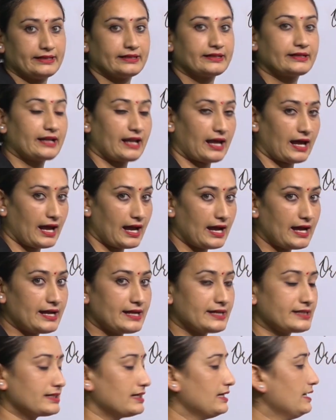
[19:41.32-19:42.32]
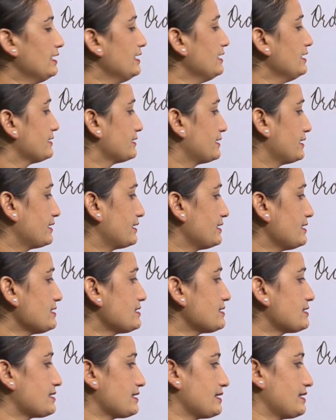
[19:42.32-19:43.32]
Right, there is
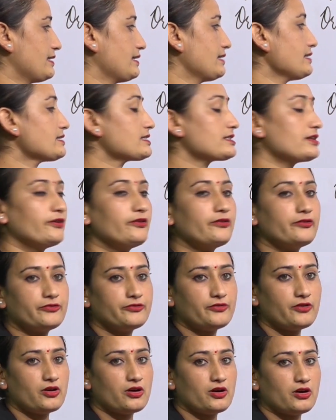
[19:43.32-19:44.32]
6, 4.